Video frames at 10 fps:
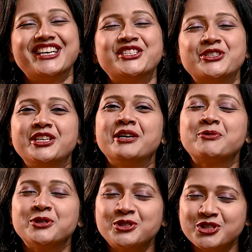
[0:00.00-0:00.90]
Today I'm
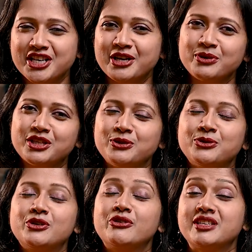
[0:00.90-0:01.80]
going to share with you
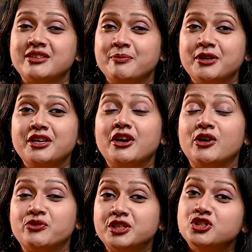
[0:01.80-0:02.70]
the recipe
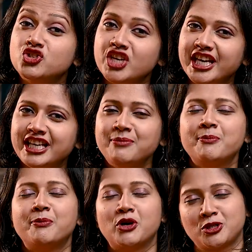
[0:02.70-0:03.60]
of a
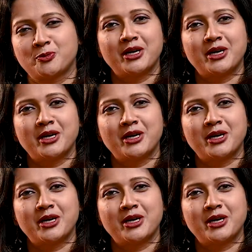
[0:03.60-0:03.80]
chicken pot